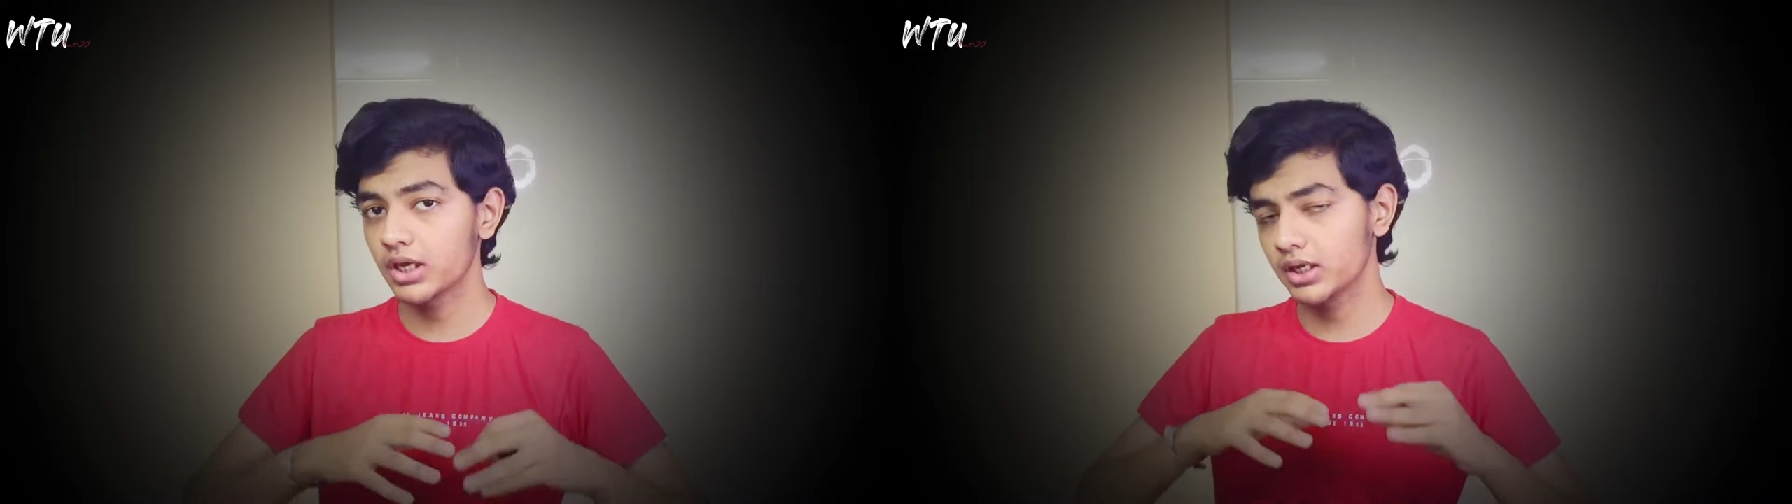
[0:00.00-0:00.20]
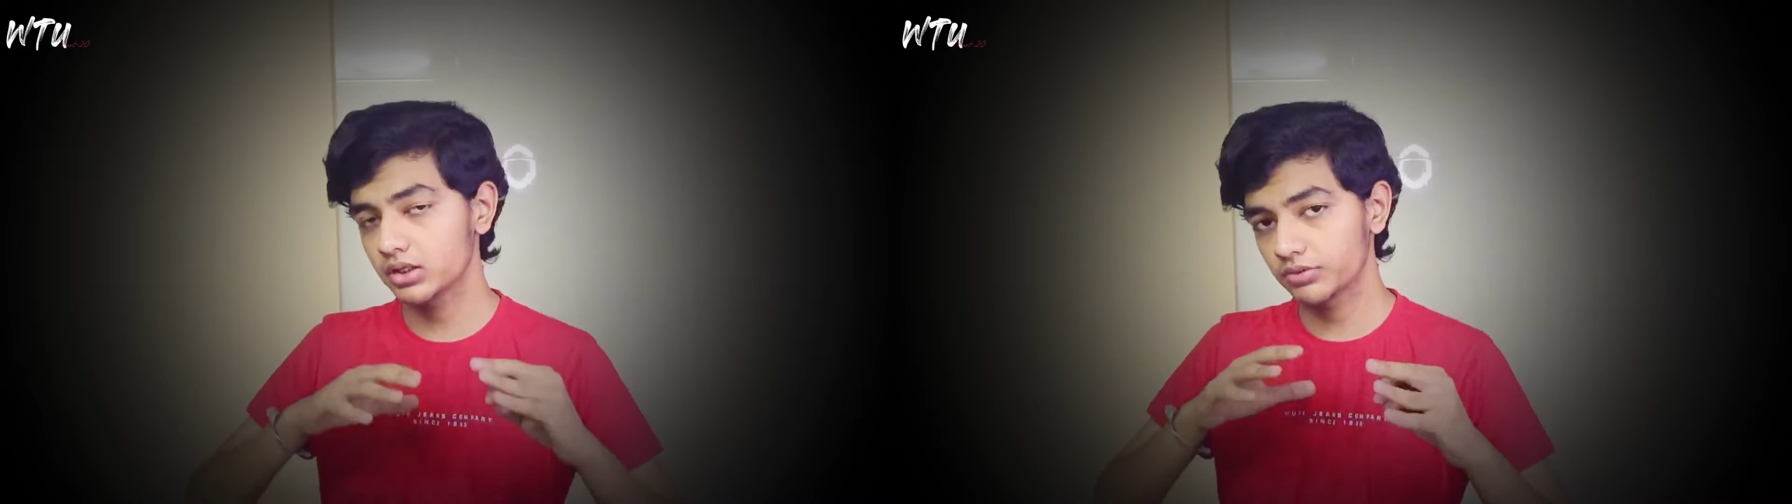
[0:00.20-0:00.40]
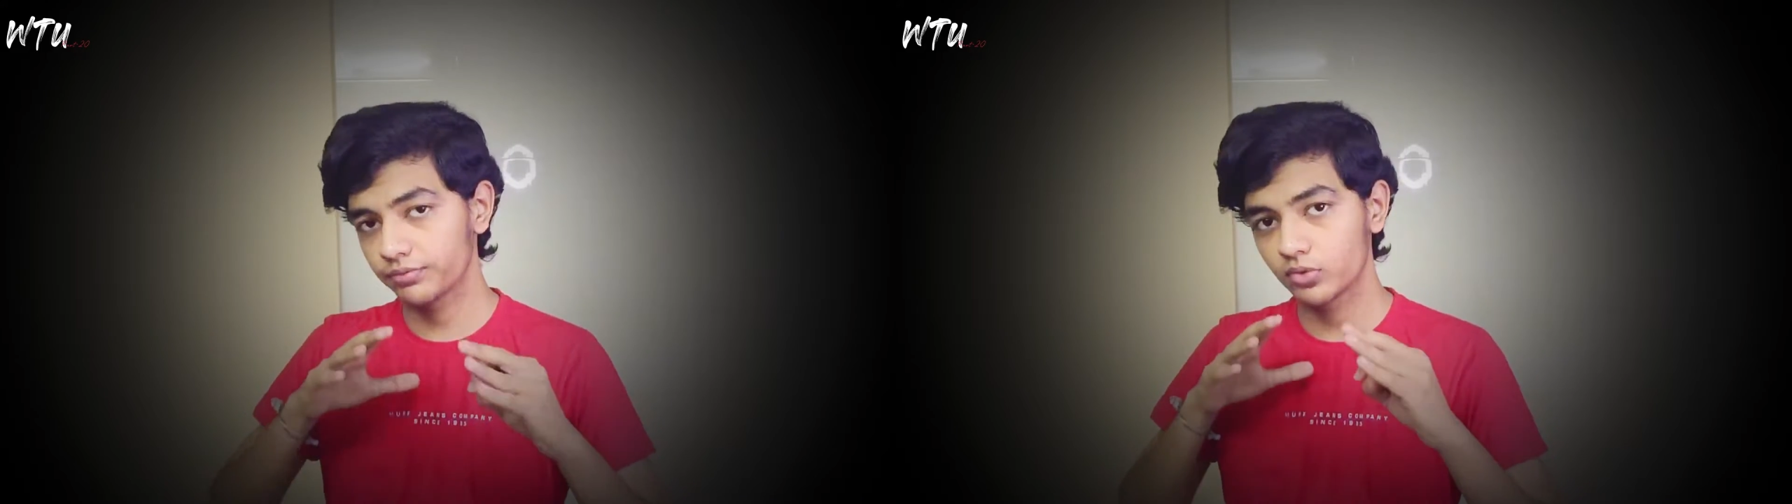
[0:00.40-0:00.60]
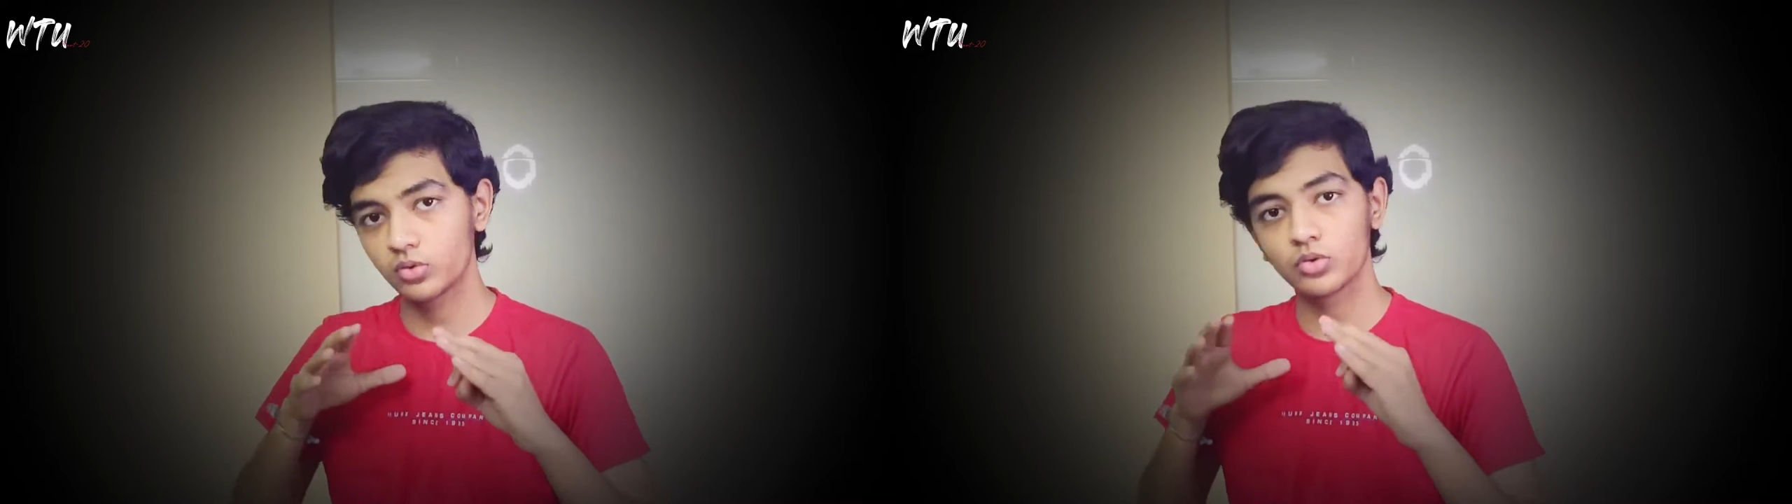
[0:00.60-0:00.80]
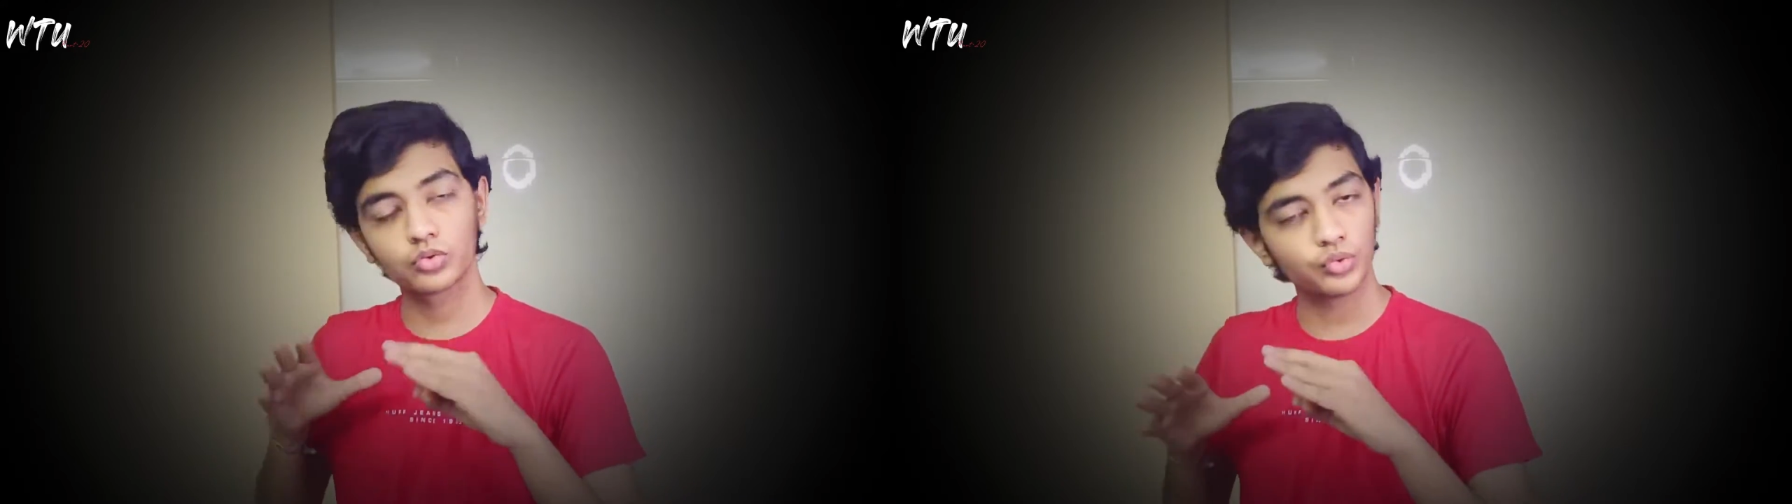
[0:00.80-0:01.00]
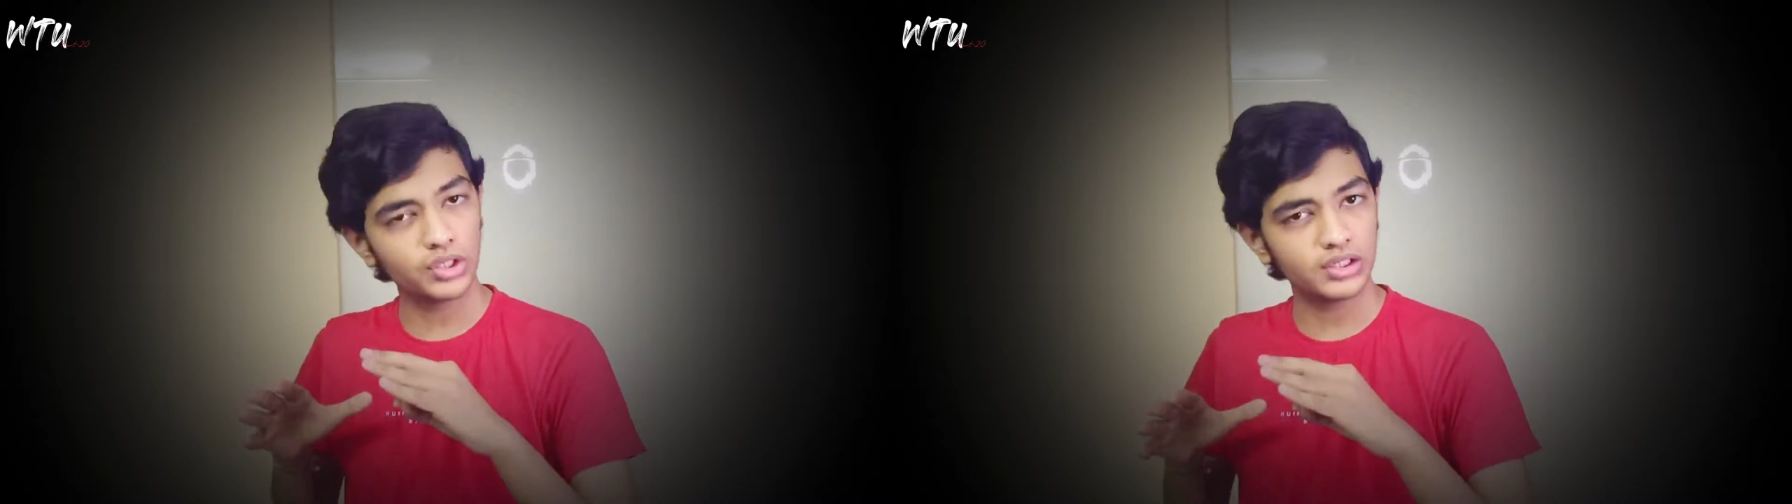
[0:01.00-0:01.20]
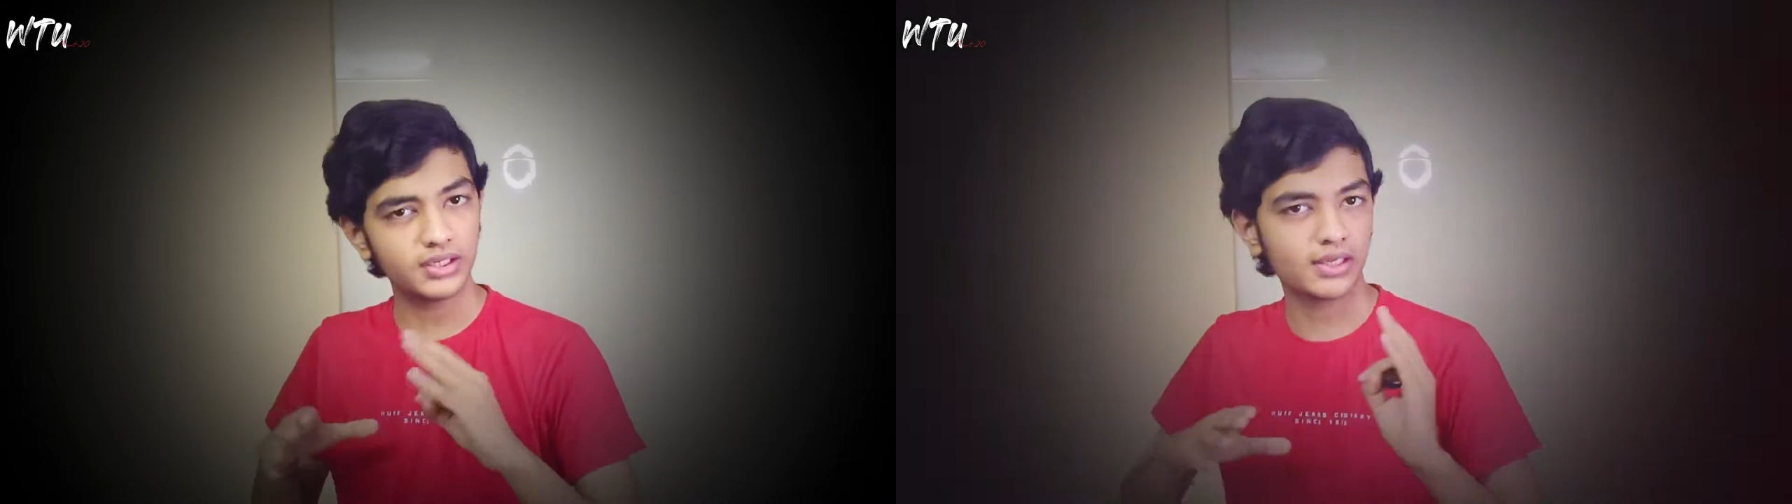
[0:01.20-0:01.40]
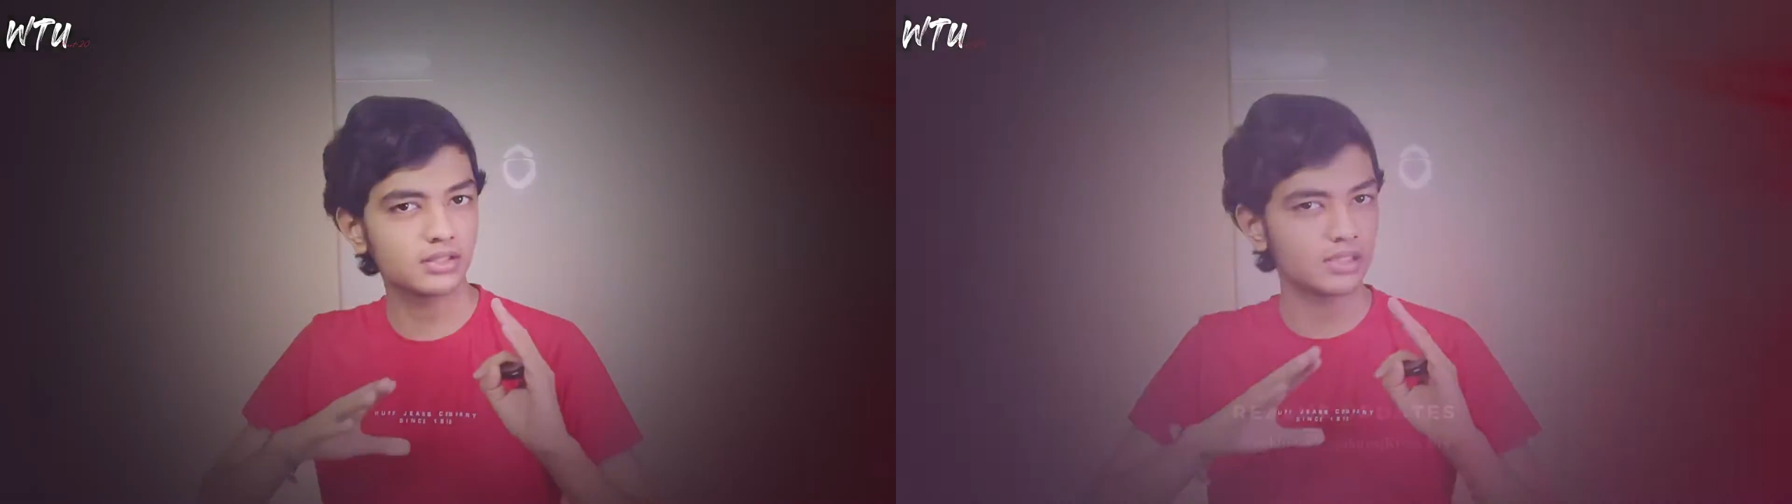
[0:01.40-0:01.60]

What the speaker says: and the phone looks really nice.